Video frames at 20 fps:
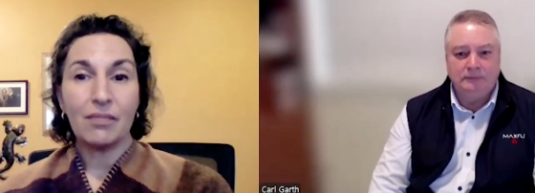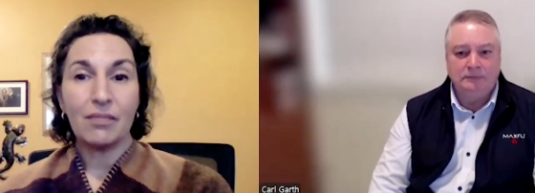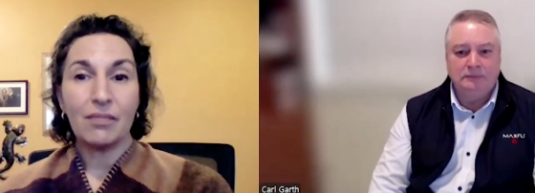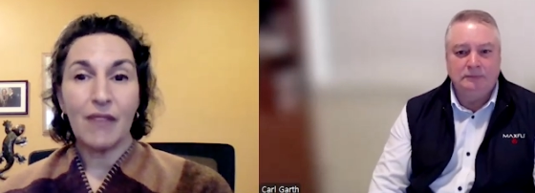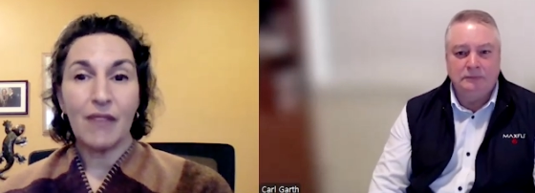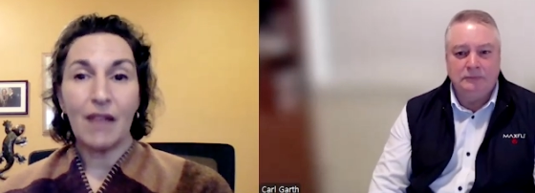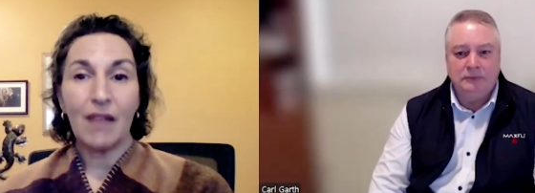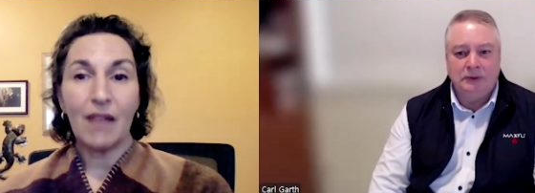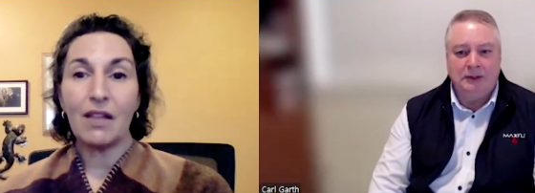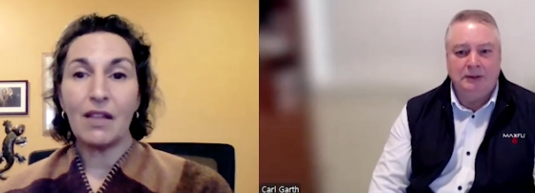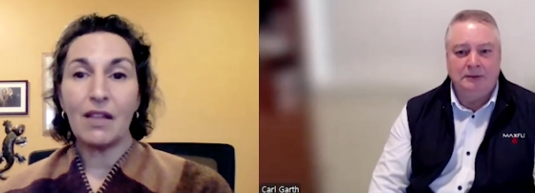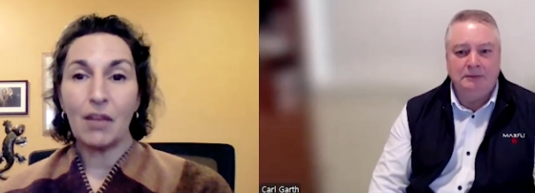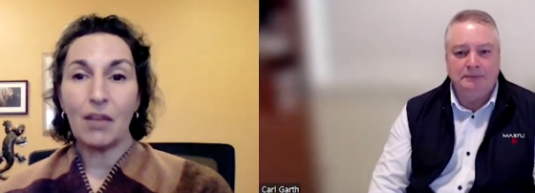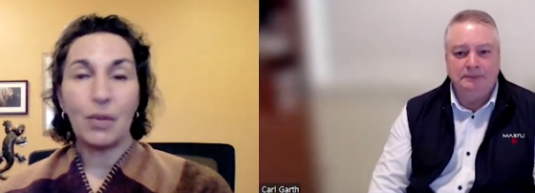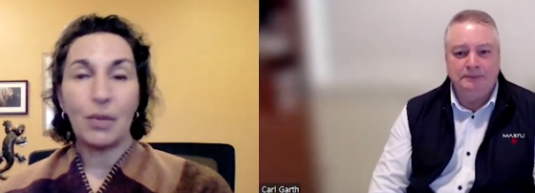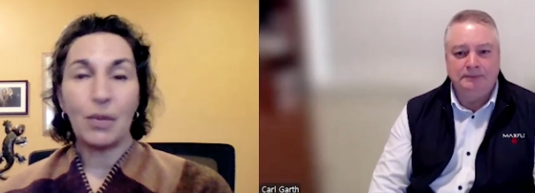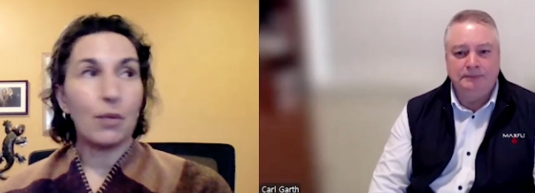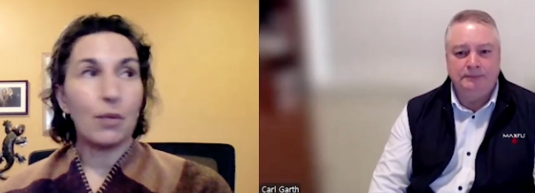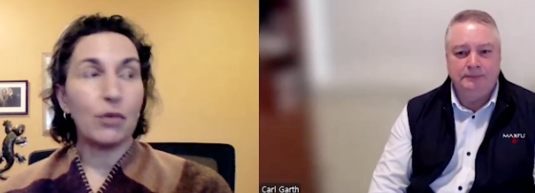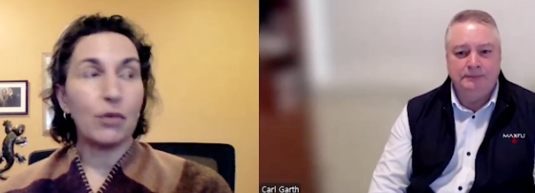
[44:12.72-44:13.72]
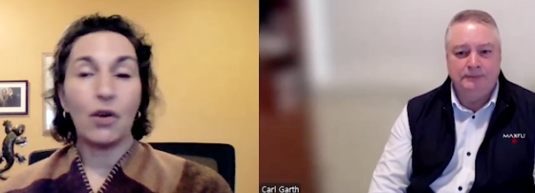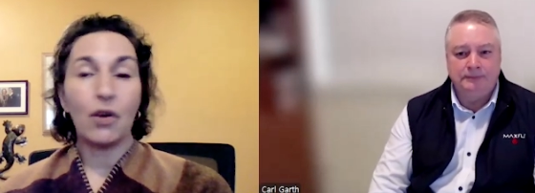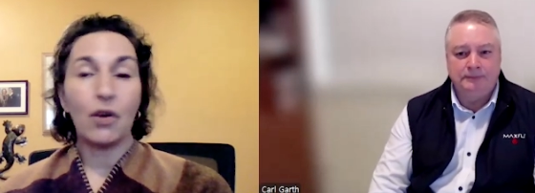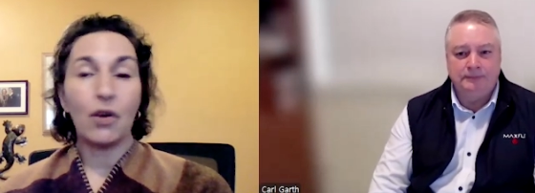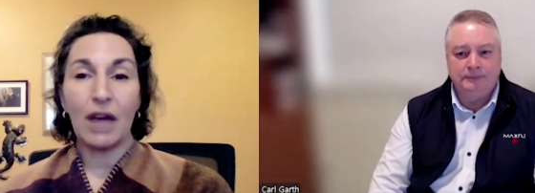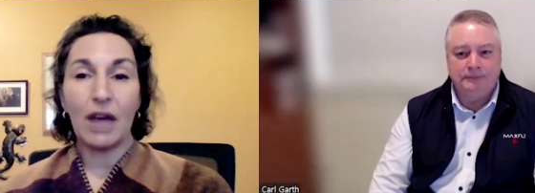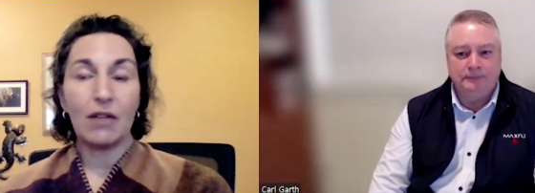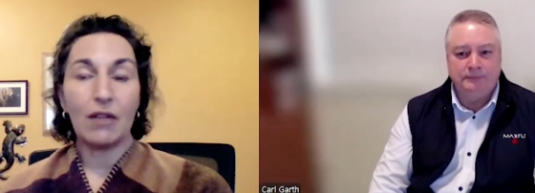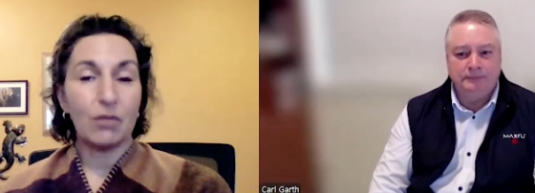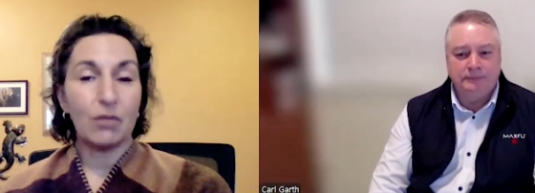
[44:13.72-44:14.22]
Speaker 1: And there are people not
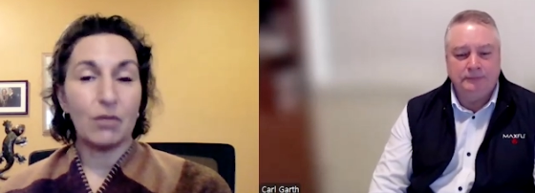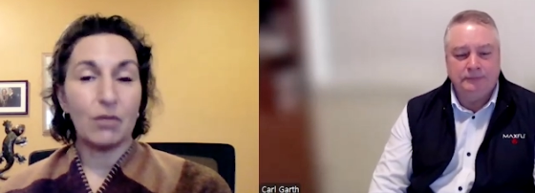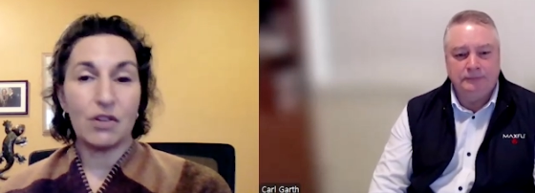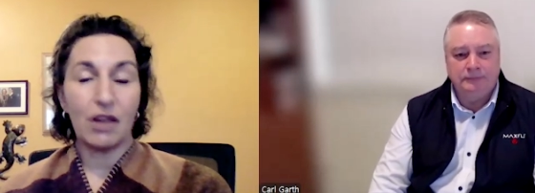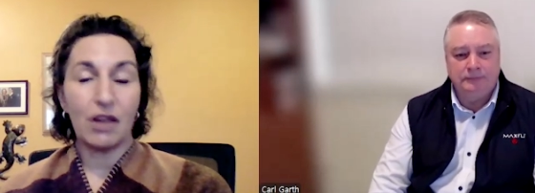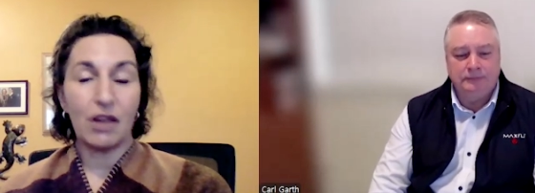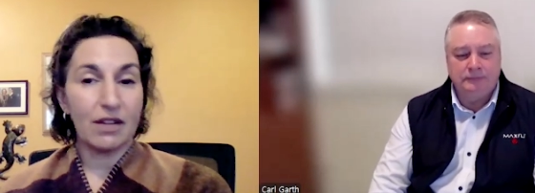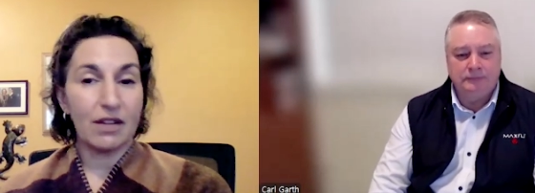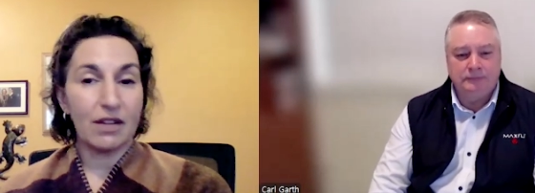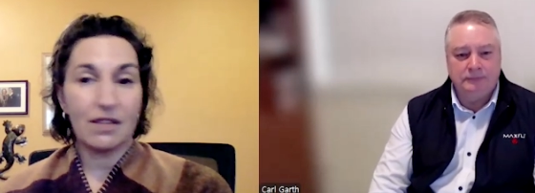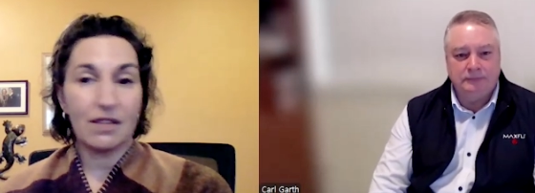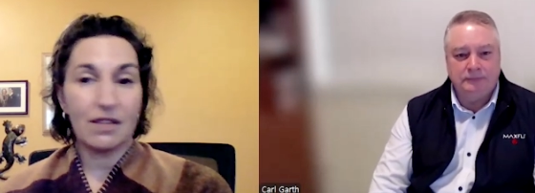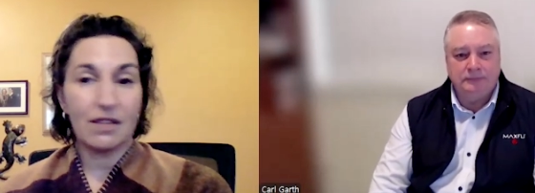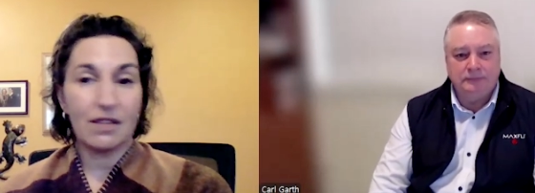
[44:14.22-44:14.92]
uh, who would, like I said,